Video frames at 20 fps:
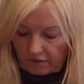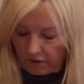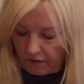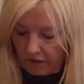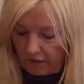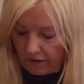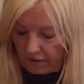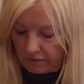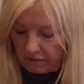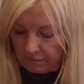
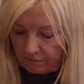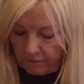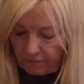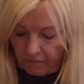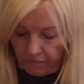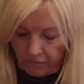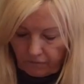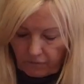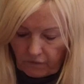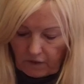You know.
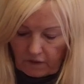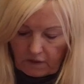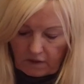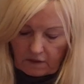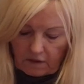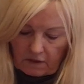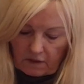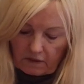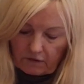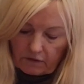
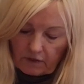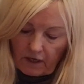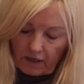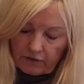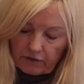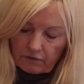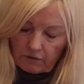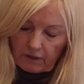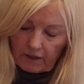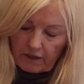I
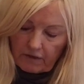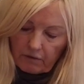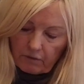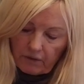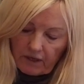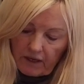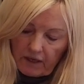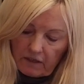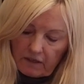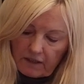do like the
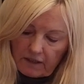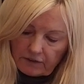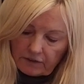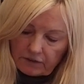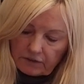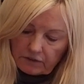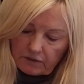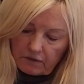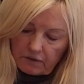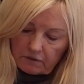way it
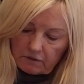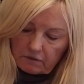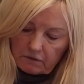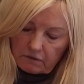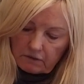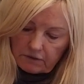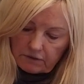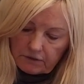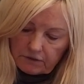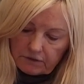nests, though.
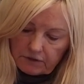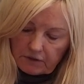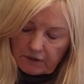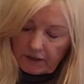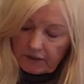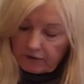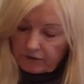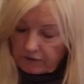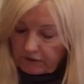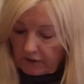This is a
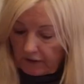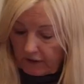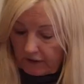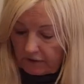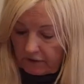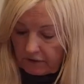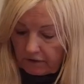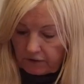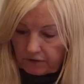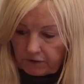nice
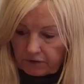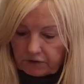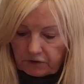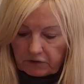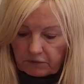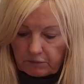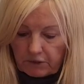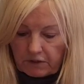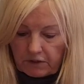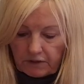
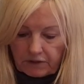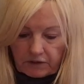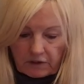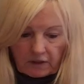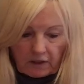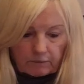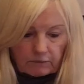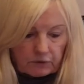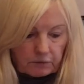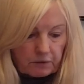system, and this
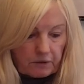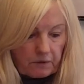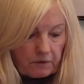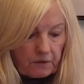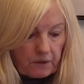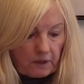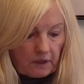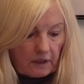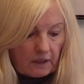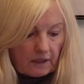comes with
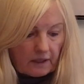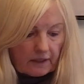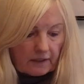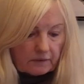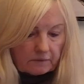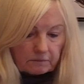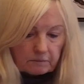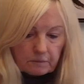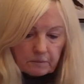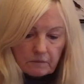
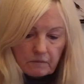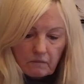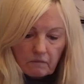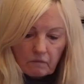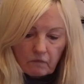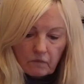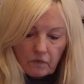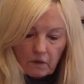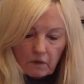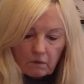the.
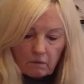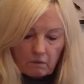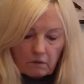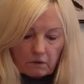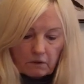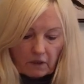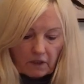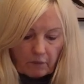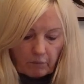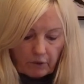
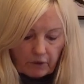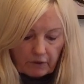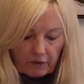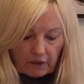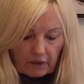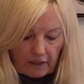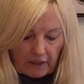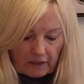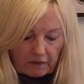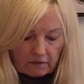Where did I put
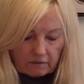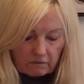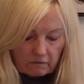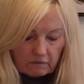it now?